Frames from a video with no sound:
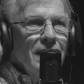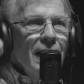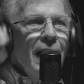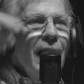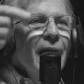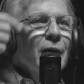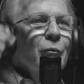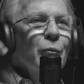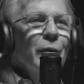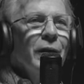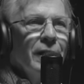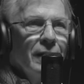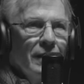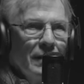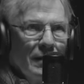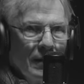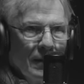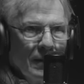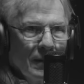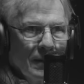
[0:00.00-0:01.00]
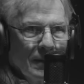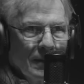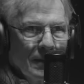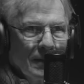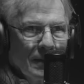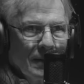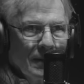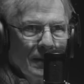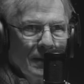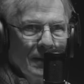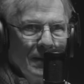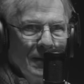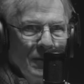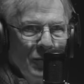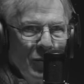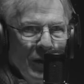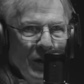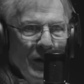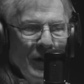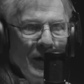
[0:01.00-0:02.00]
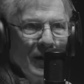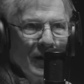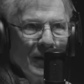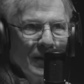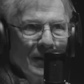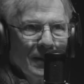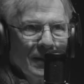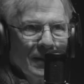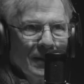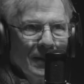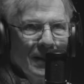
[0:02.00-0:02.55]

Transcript: Now, how do we get there? We're here.